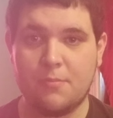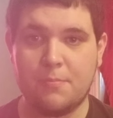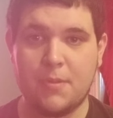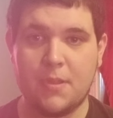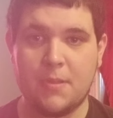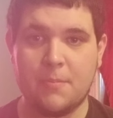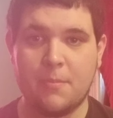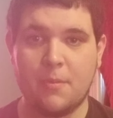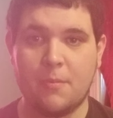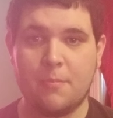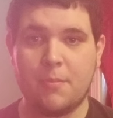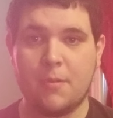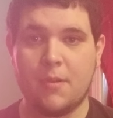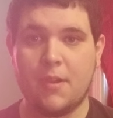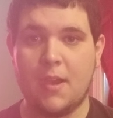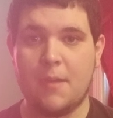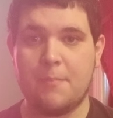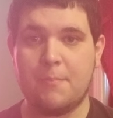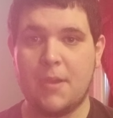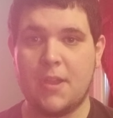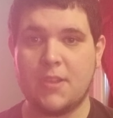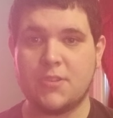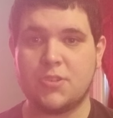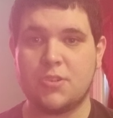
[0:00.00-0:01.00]
people, but I
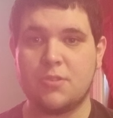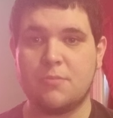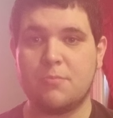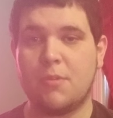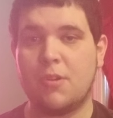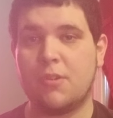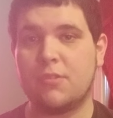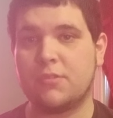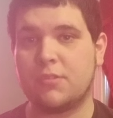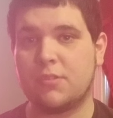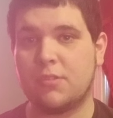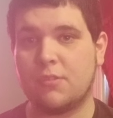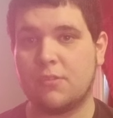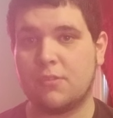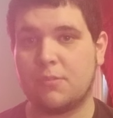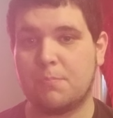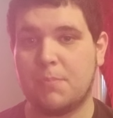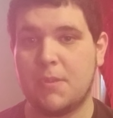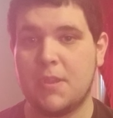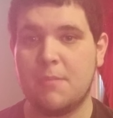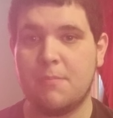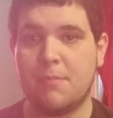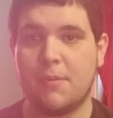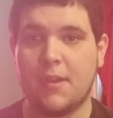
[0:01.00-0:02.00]
bet you most of those
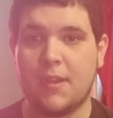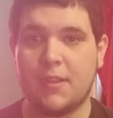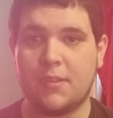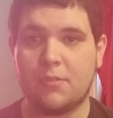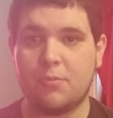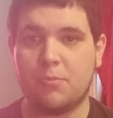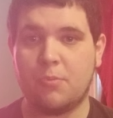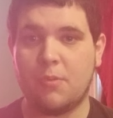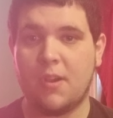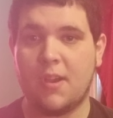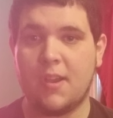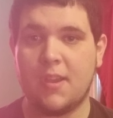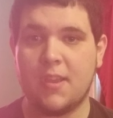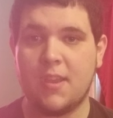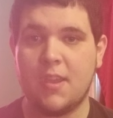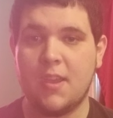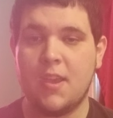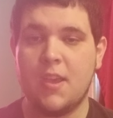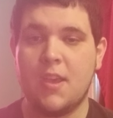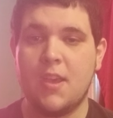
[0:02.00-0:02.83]
people, that's why,